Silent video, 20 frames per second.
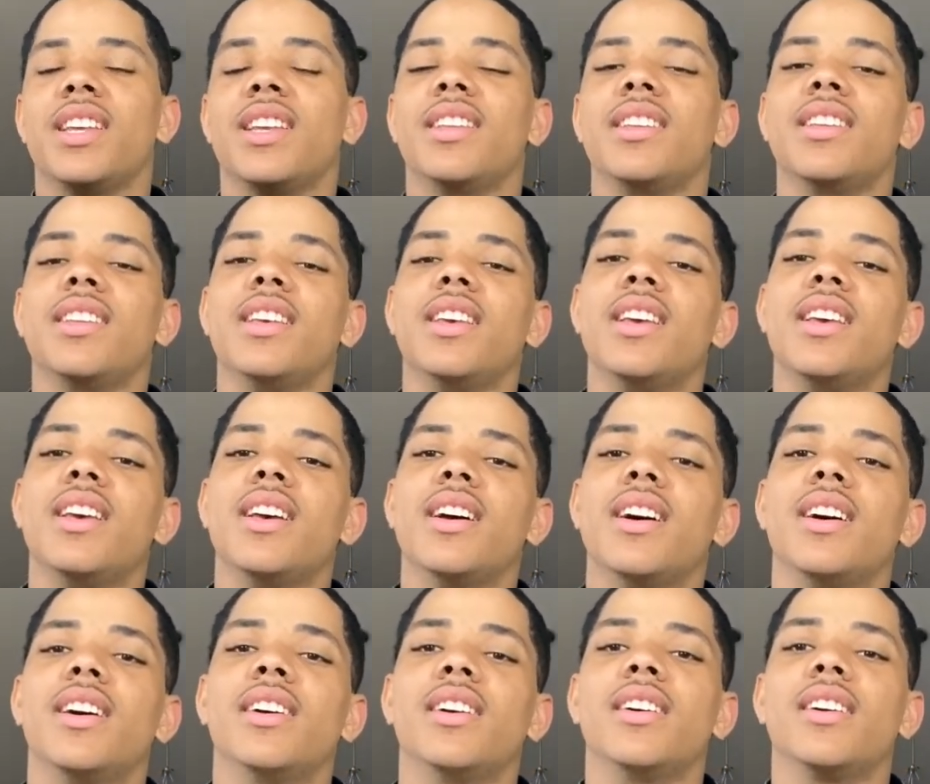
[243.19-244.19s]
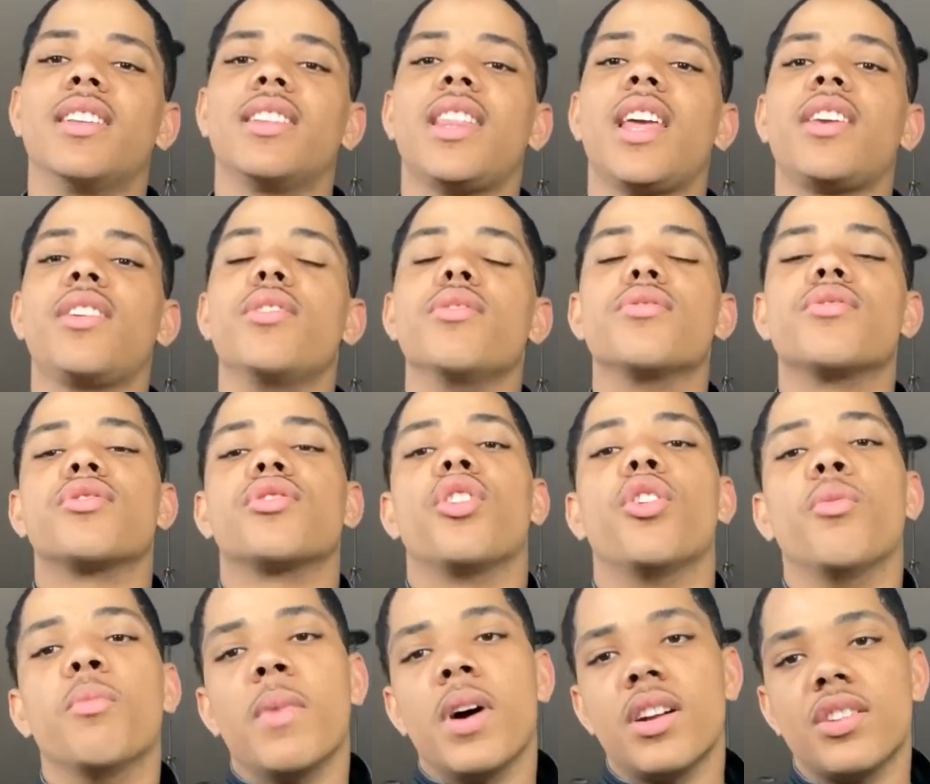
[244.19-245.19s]
And uh, thank you
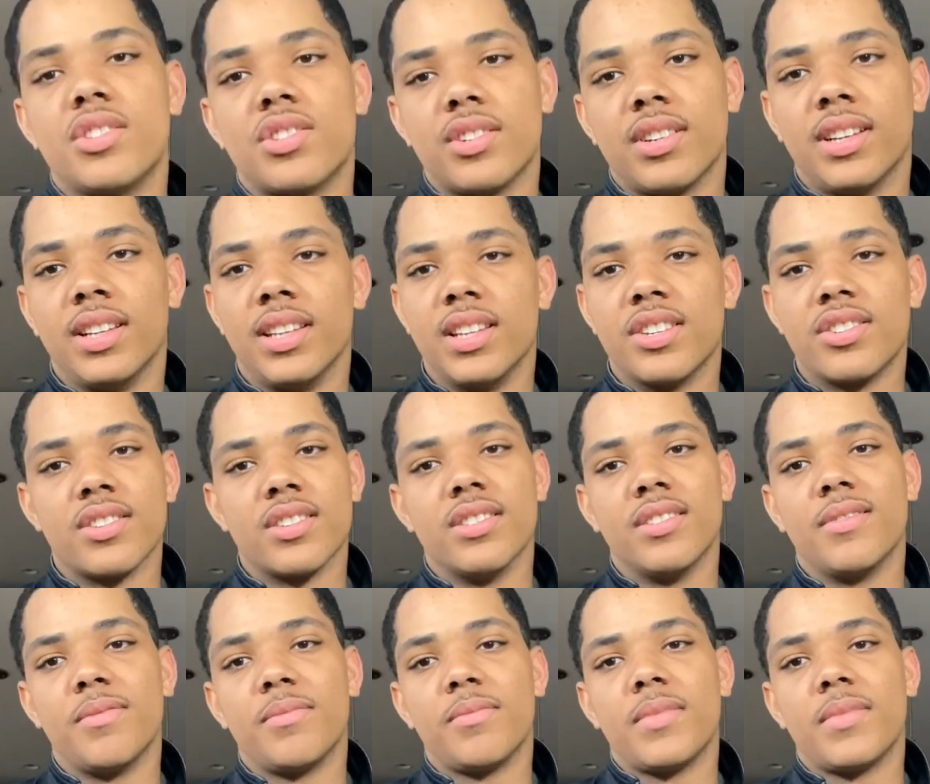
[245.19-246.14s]
so much, Alicia.